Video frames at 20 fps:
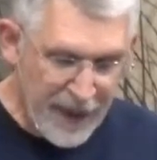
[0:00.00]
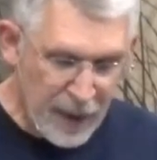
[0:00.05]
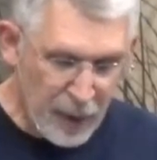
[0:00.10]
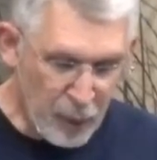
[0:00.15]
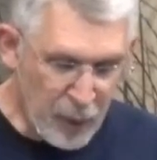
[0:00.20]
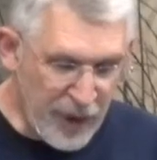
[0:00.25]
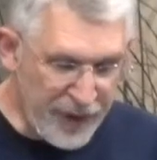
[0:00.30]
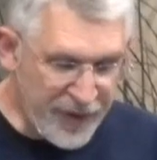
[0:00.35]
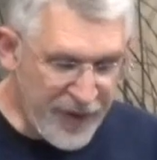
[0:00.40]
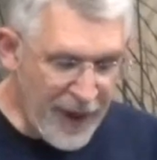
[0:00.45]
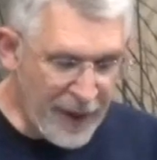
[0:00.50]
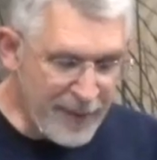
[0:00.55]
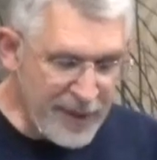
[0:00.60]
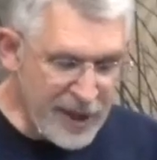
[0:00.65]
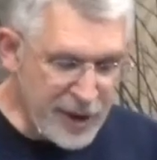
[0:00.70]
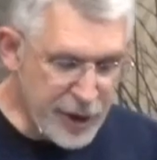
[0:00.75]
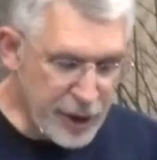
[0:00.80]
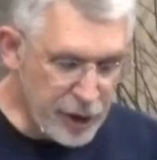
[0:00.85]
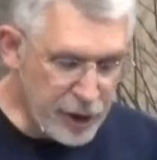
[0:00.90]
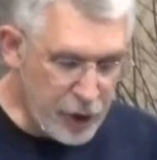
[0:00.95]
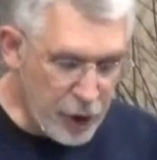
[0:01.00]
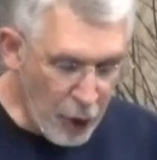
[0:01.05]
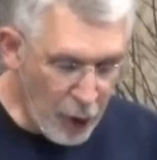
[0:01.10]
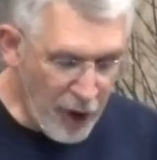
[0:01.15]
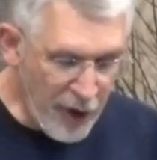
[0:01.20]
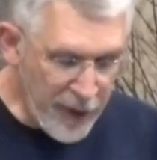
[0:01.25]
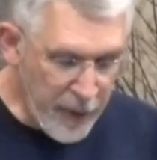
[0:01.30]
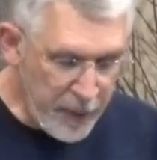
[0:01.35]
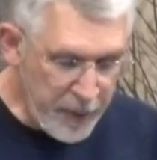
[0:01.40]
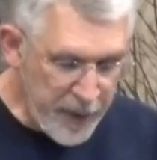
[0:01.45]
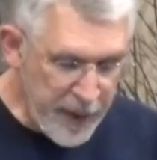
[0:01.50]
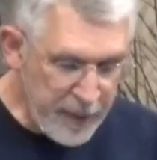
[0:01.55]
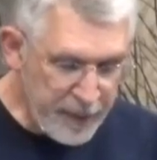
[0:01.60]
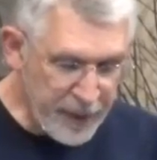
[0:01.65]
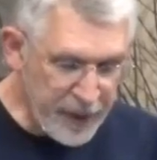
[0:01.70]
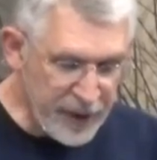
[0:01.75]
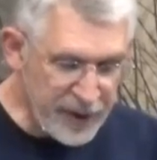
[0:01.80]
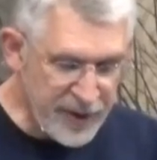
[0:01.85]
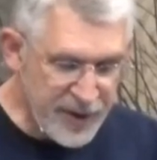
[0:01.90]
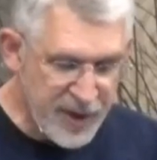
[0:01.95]
With them he shall gore the
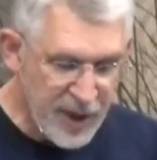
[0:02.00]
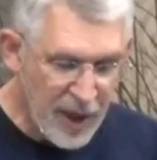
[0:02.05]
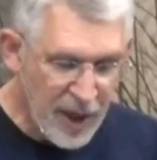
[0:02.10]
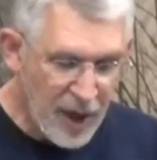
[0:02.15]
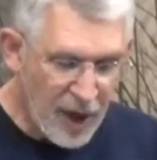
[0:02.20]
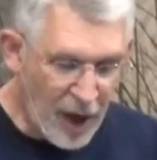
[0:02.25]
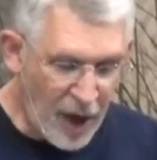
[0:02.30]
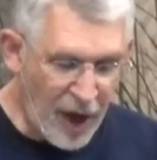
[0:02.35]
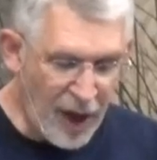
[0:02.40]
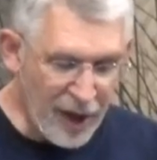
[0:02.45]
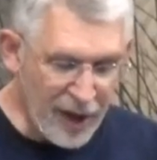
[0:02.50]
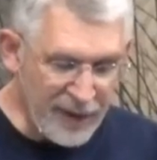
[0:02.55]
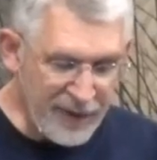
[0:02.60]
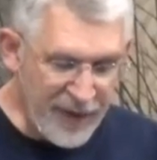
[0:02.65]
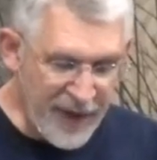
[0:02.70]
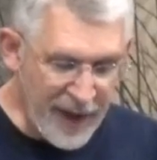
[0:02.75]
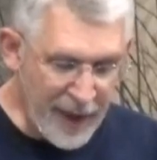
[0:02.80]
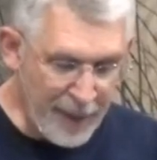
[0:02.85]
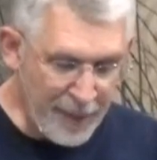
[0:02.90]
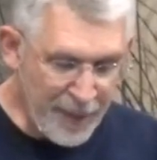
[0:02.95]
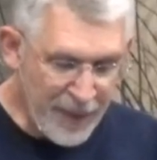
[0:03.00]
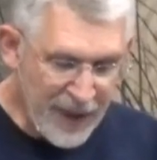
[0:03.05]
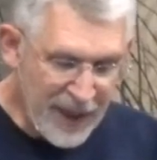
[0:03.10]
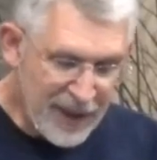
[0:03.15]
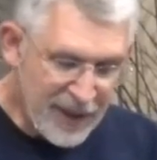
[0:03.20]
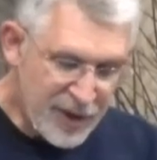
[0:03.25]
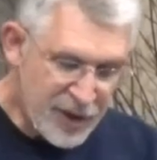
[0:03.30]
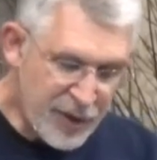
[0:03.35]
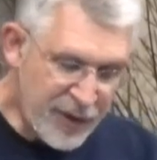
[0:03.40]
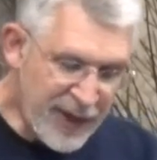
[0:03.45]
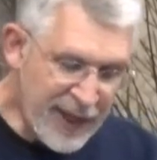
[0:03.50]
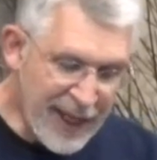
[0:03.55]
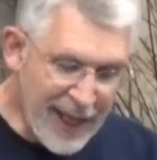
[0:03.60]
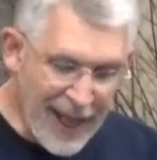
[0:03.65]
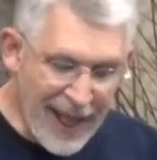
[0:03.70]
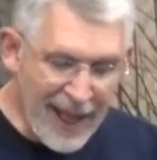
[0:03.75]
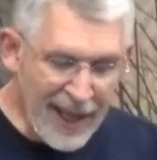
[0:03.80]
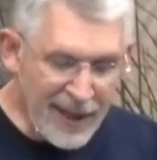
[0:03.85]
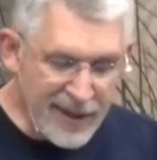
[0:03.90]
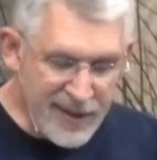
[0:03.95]
peoples, all of them, to the
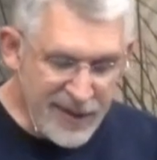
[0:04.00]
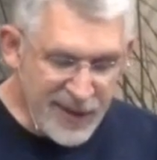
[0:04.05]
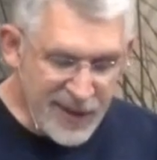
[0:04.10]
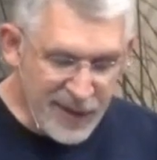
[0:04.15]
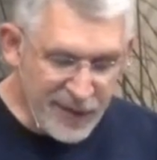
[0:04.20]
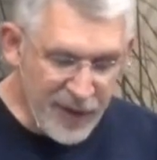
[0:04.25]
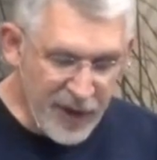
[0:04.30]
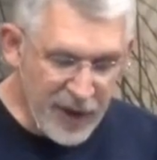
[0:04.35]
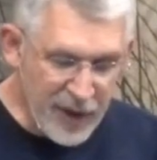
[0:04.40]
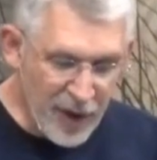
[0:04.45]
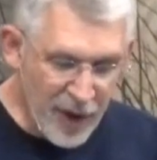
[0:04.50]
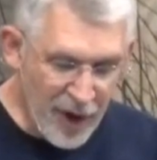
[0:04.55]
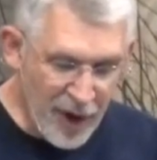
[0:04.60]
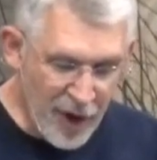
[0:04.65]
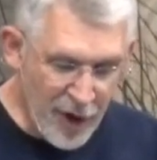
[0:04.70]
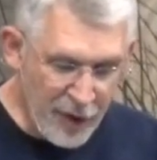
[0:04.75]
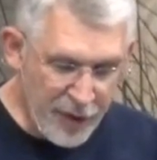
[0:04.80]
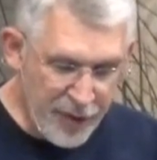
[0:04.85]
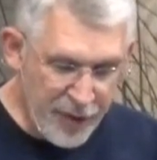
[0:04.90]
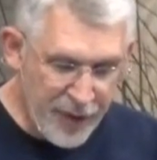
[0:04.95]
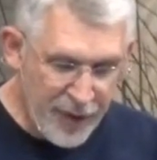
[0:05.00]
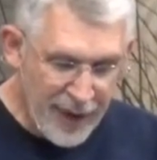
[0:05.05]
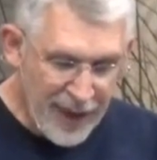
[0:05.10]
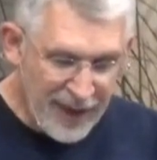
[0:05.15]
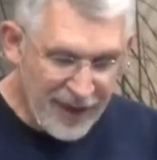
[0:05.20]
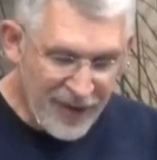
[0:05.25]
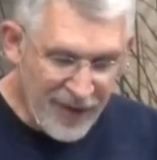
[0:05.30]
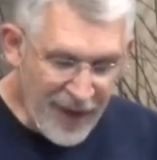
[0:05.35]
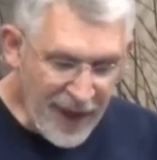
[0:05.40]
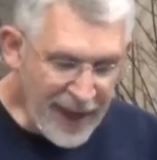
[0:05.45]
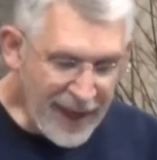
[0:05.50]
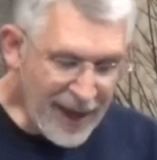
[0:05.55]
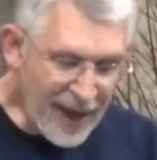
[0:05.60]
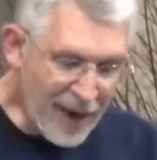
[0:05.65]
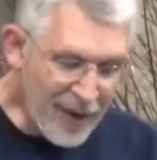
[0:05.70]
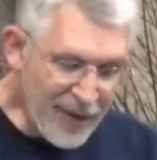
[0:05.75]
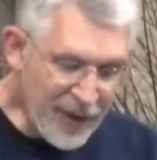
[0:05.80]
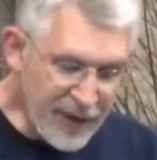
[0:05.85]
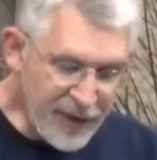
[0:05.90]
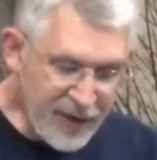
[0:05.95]
ends of the earth. They
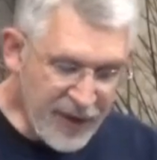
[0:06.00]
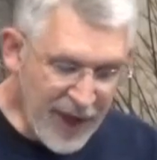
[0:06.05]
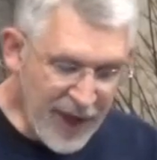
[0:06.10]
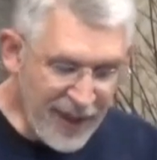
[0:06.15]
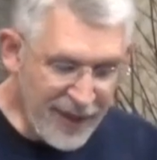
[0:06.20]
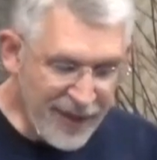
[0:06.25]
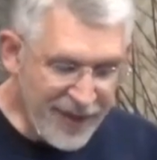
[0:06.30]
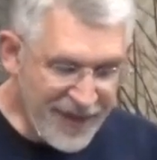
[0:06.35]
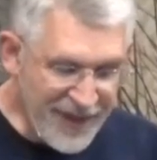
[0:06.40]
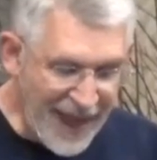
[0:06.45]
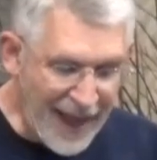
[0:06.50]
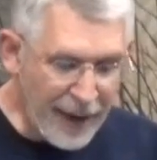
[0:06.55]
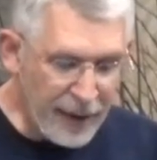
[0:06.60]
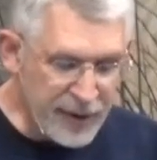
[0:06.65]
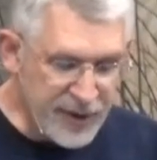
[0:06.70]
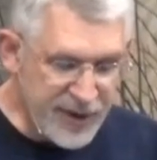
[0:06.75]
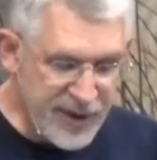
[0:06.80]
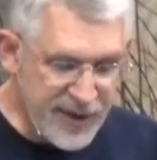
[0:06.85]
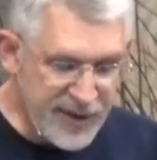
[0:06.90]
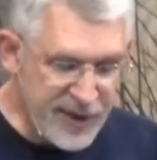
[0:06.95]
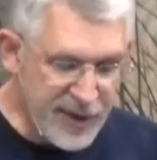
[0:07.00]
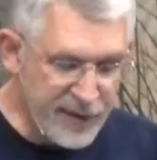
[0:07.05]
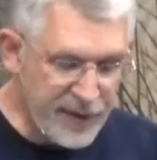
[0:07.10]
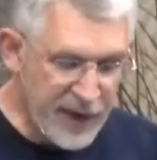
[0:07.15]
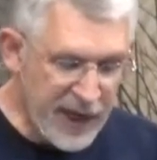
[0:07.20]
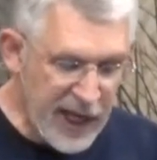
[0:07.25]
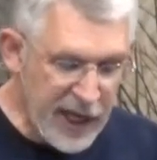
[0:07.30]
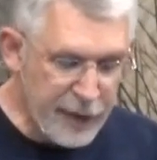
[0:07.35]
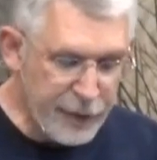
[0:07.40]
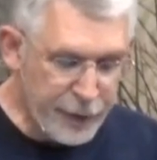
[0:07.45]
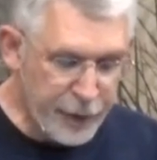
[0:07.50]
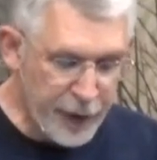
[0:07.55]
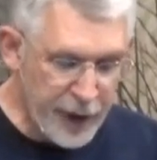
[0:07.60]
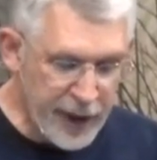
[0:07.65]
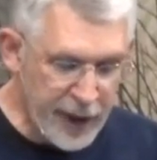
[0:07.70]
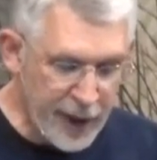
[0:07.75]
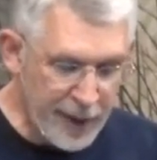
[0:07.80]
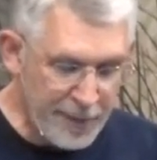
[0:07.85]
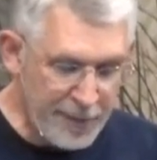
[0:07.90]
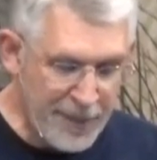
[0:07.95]
are the ten thousands of
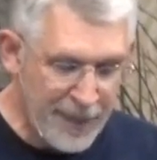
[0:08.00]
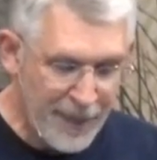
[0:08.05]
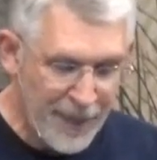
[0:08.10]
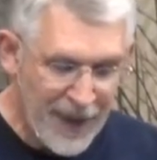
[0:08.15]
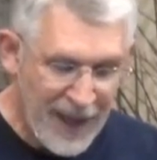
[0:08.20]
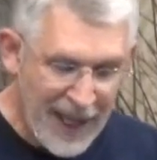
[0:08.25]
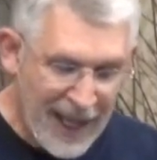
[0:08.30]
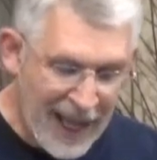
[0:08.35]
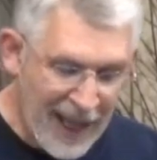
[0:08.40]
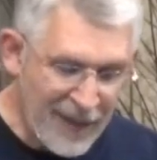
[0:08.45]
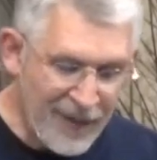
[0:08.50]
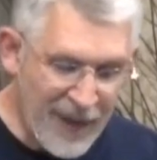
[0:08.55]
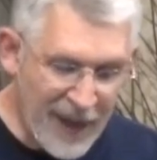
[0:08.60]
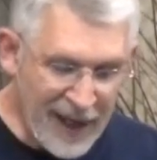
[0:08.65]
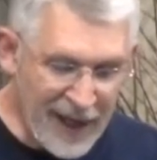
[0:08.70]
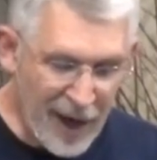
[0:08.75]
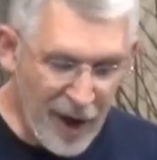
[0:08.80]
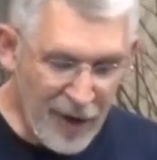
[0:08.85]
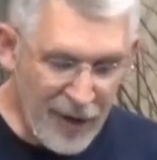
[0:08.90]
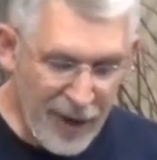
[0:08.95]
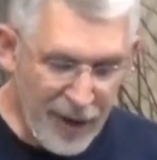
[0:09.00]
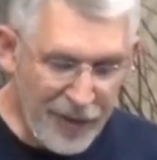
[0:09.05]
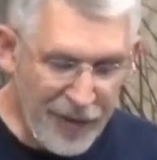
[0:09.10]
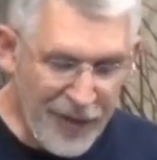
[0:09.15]
Ephraim, and they are the